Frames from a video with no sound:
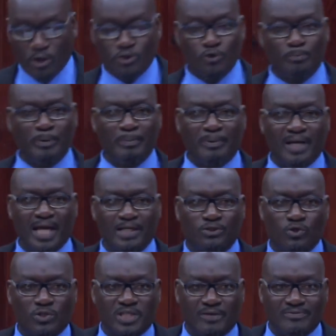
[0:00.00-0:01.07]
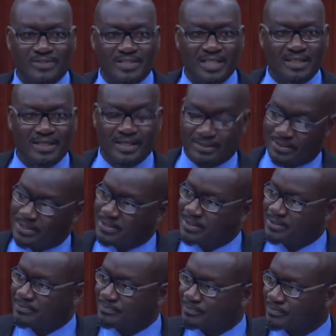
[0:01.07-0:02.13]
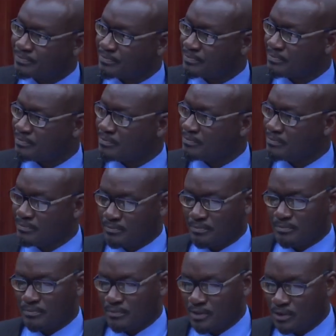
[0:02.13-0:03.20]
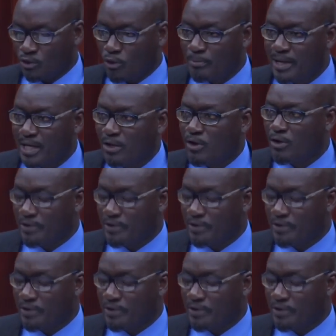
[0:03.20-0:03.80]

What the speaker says: go to people like Joseph Stiglitz, Nobel